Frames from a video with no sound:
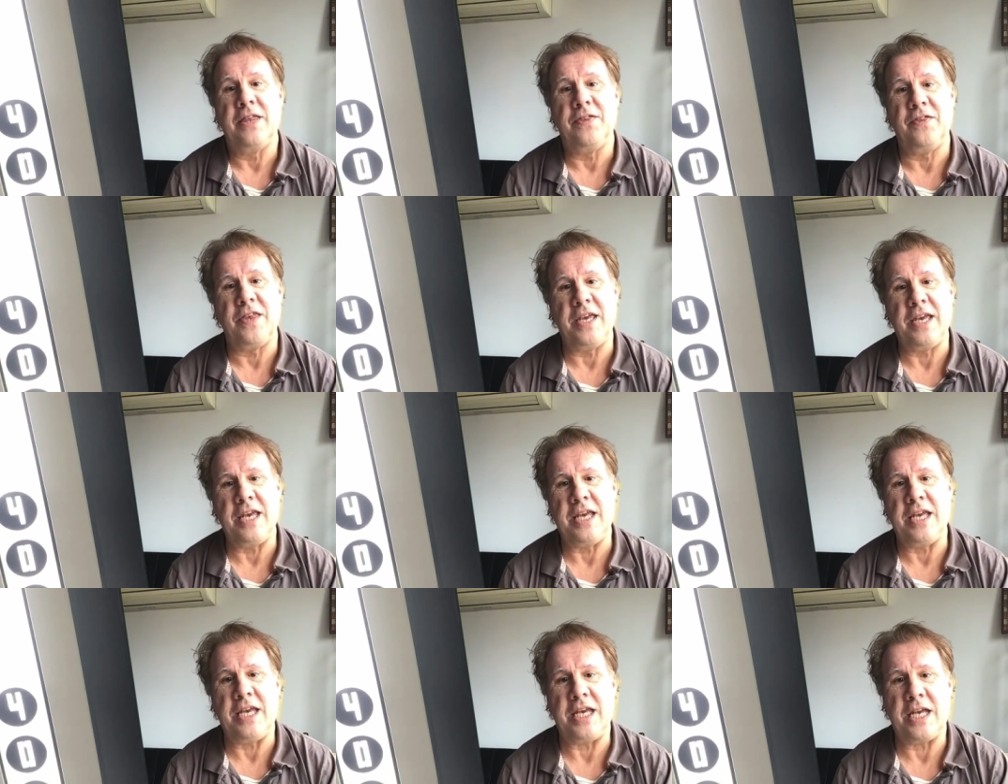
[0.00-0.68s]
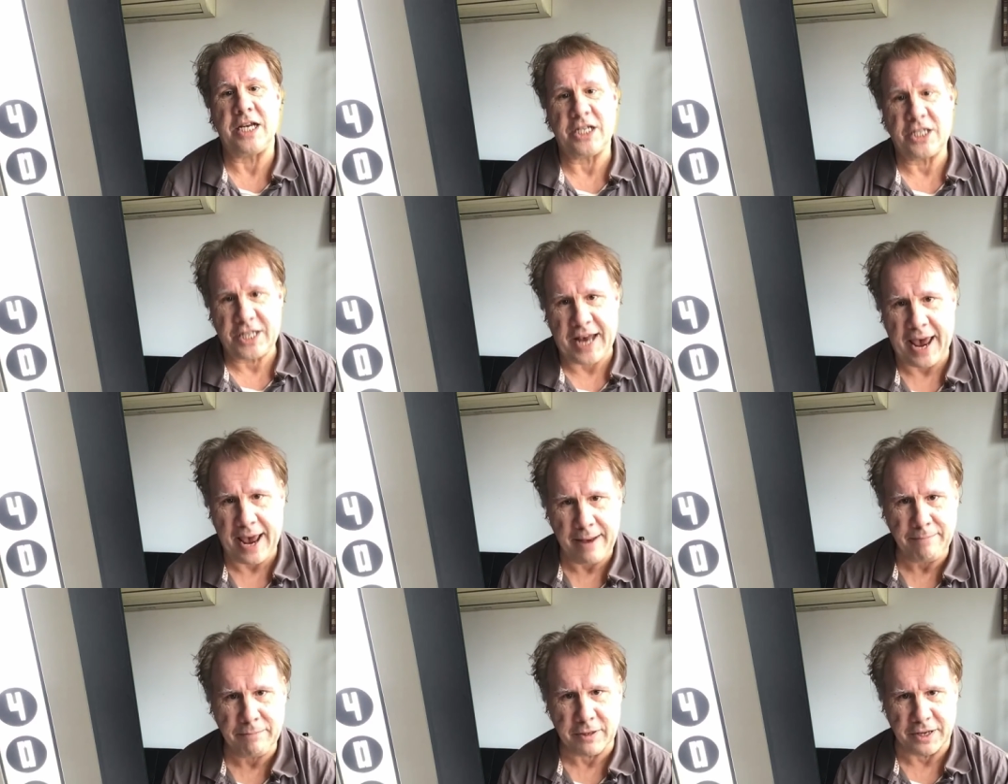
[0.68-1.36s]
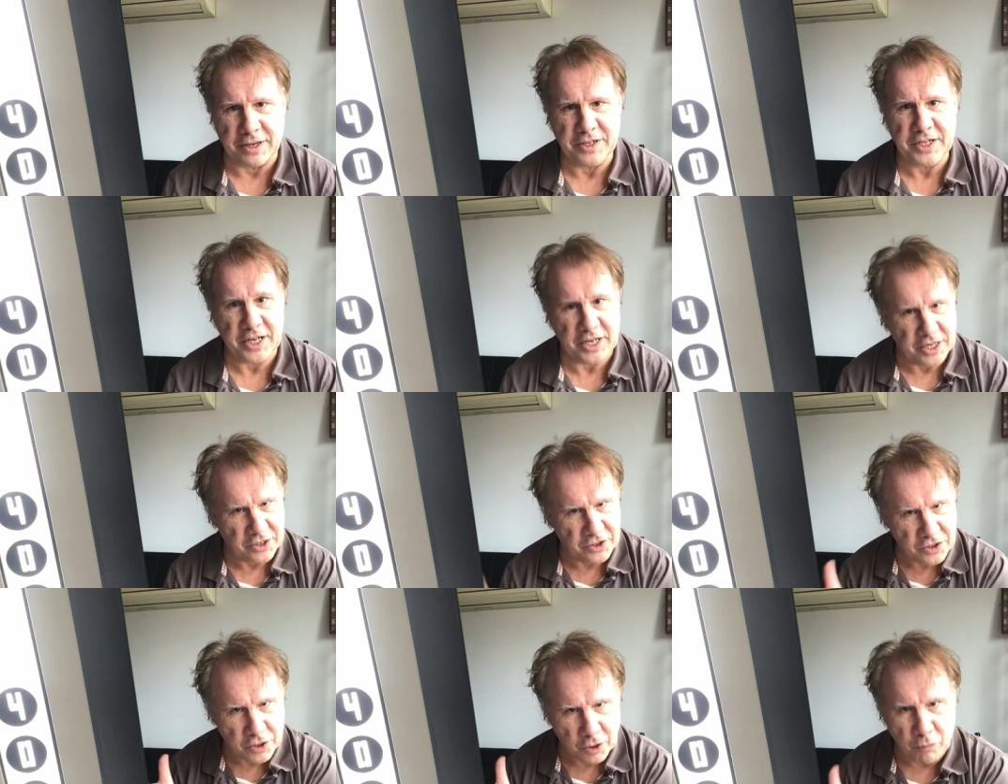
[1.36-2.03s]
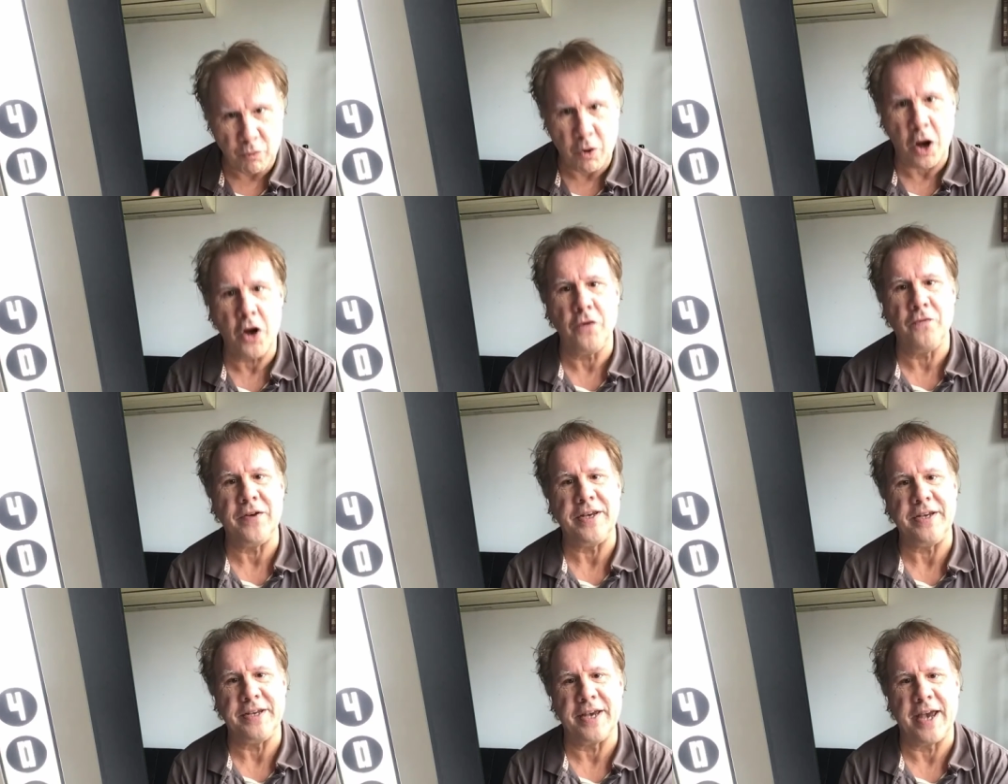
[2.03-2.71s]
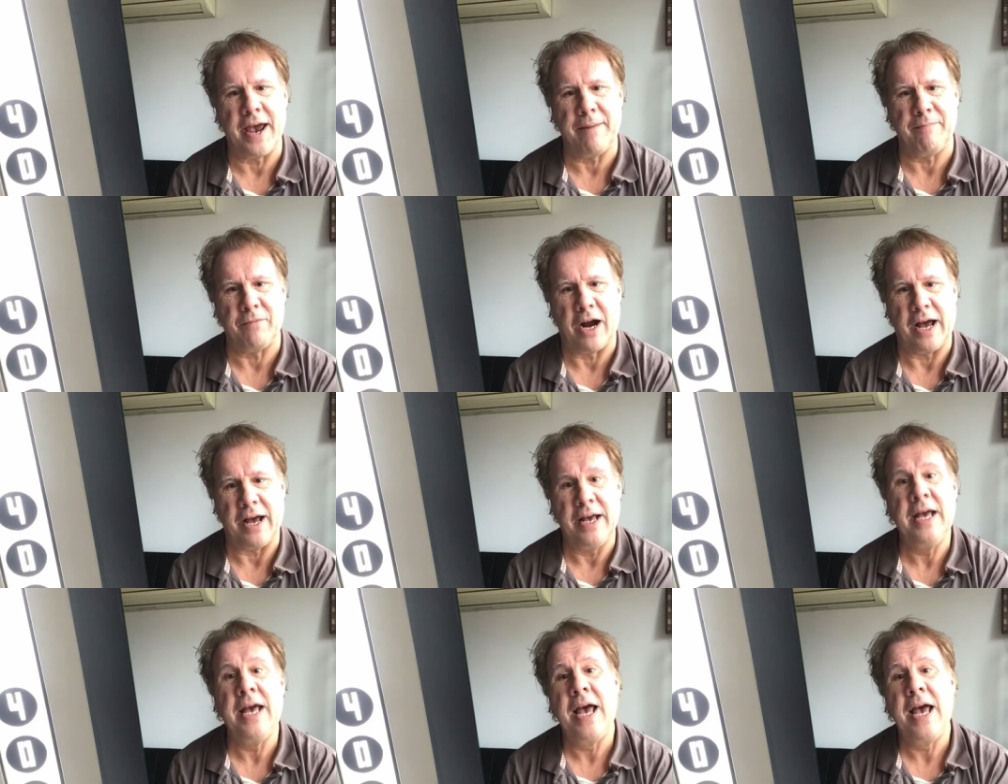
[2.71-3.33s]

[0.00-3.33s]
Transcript: The tablet is the roving camera.